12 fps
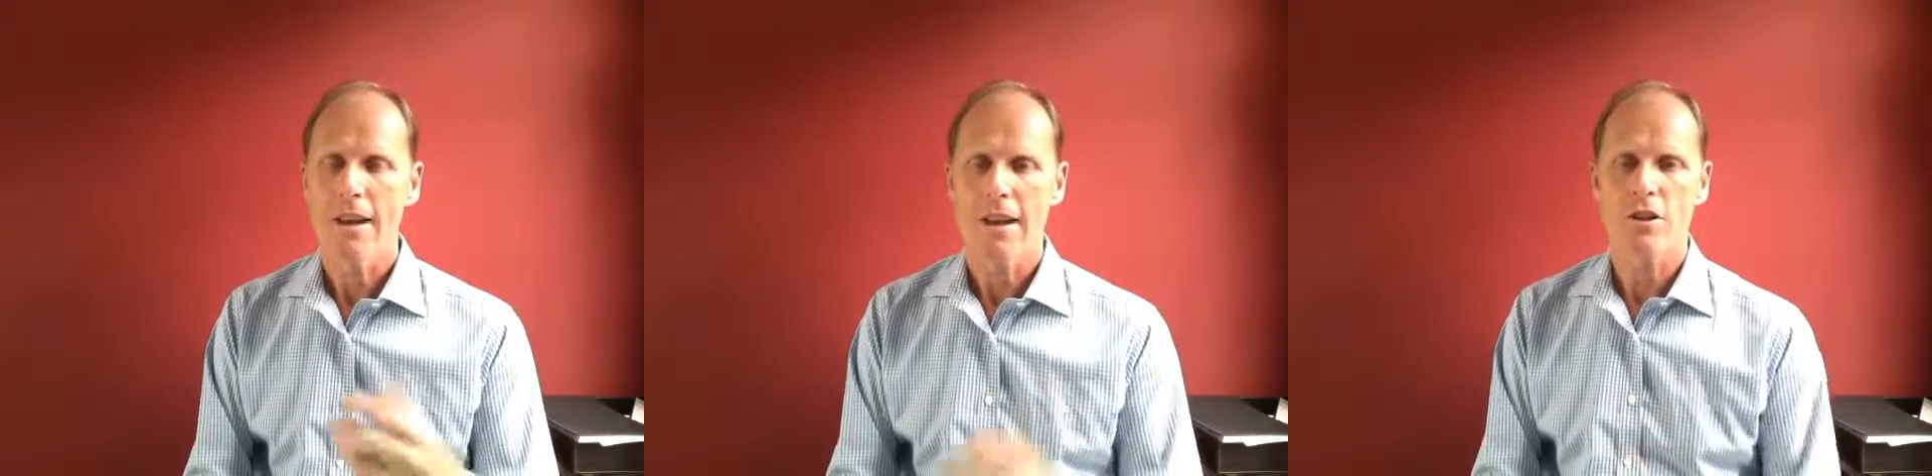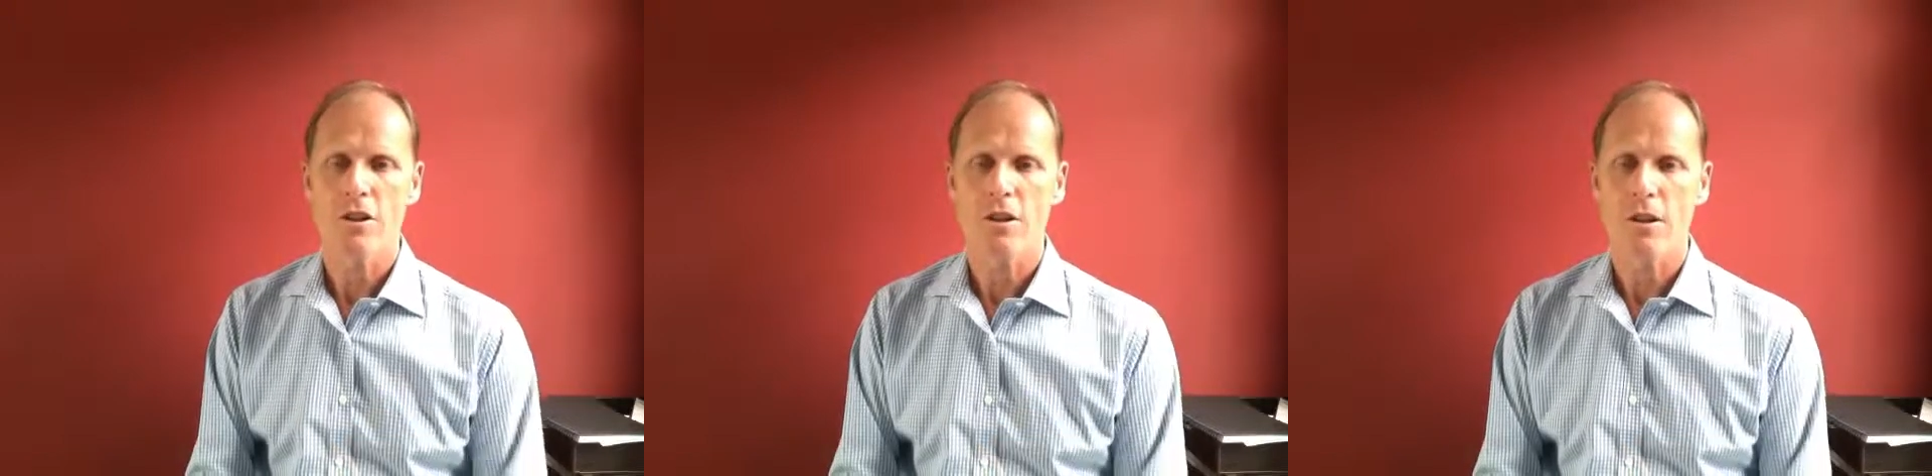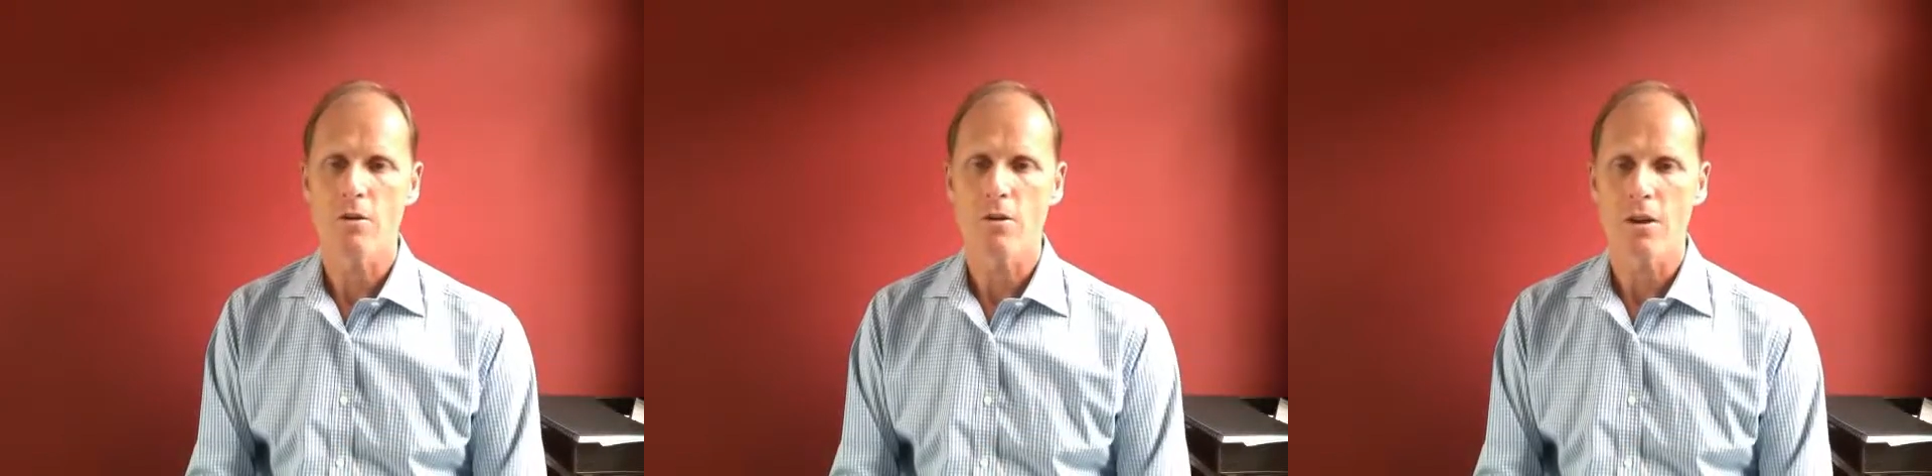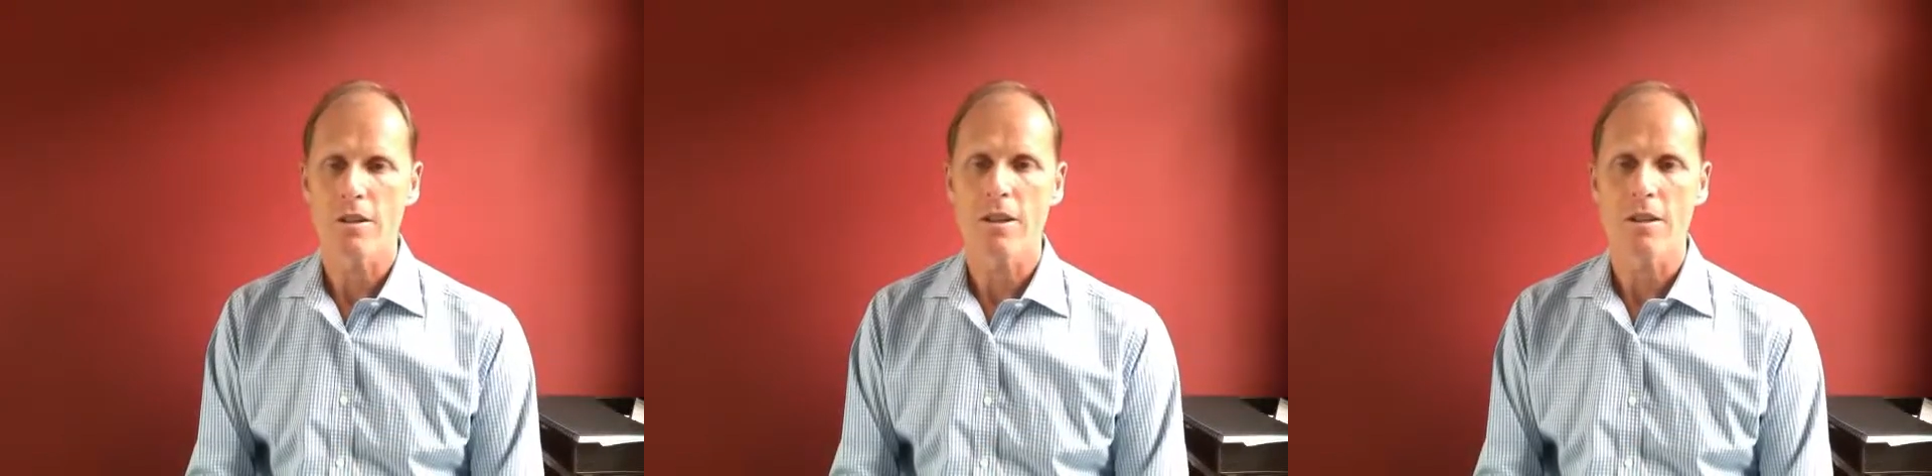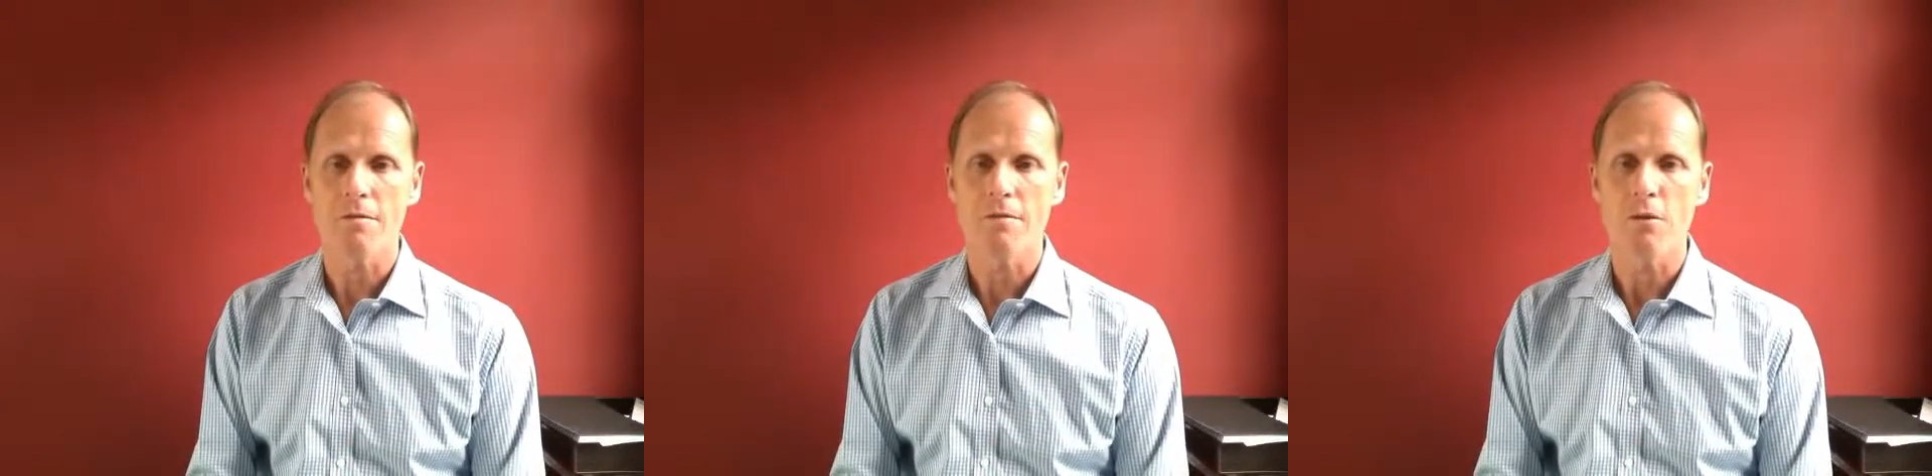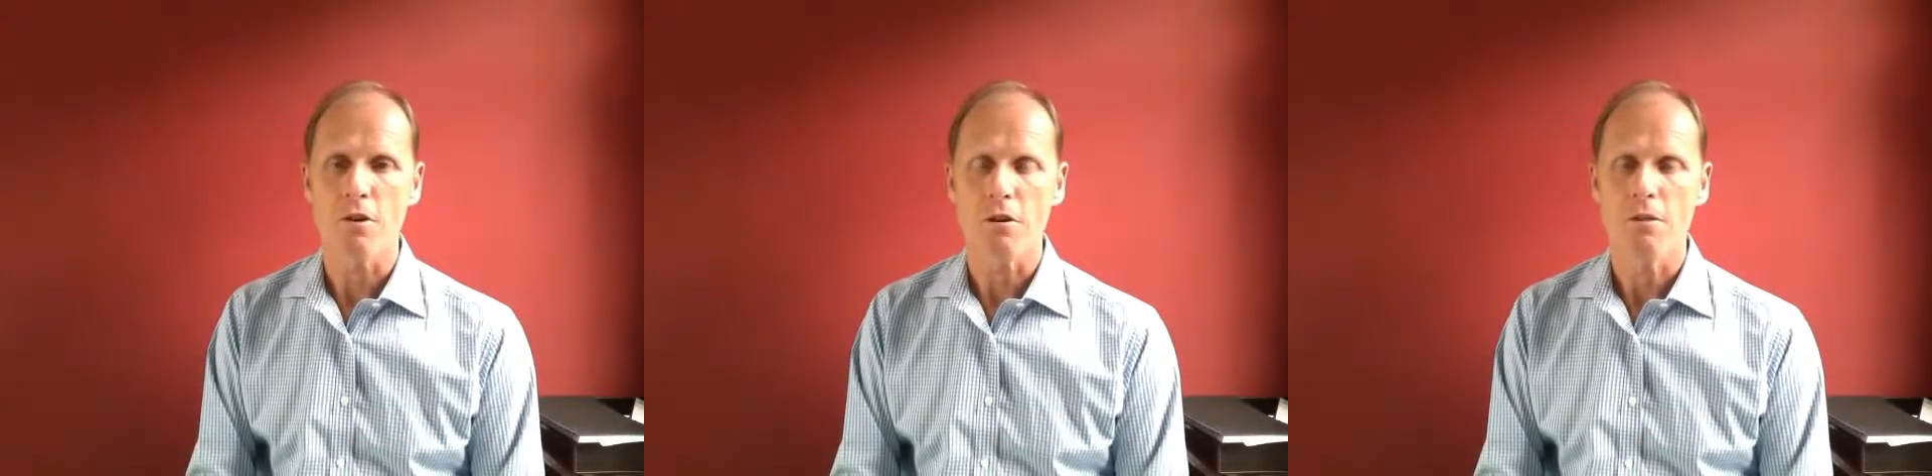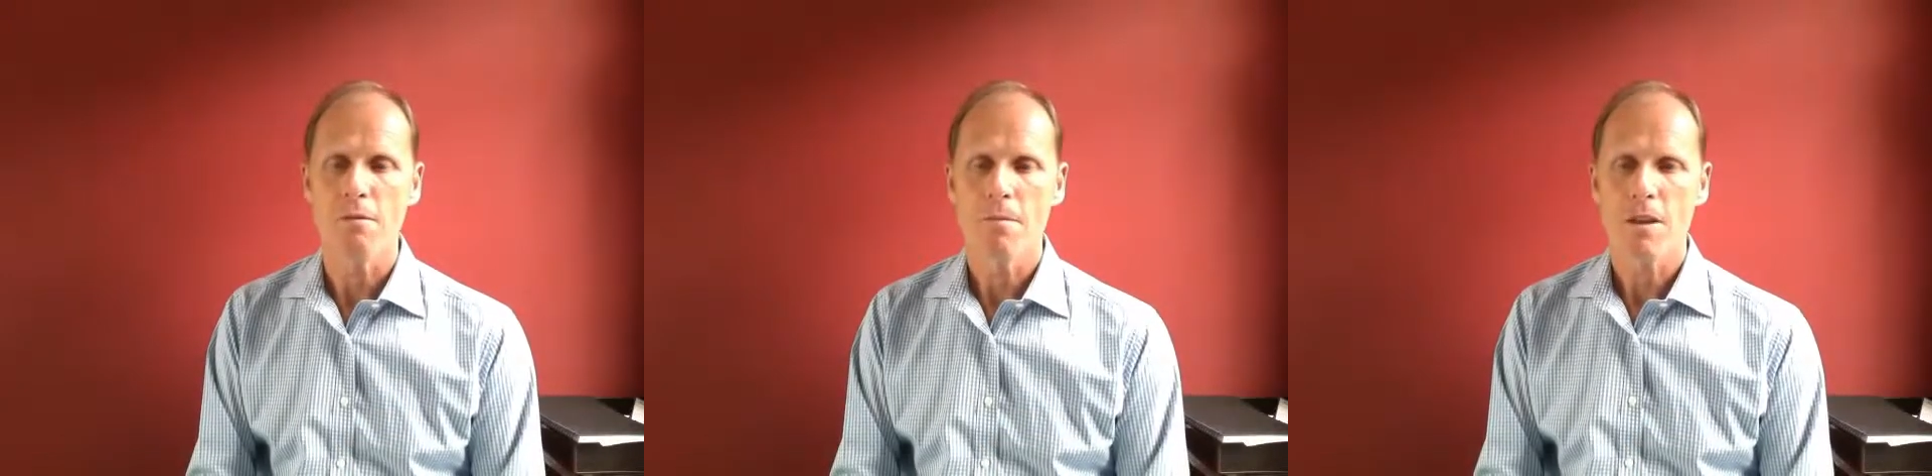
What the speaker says: It just goes on and does it for you.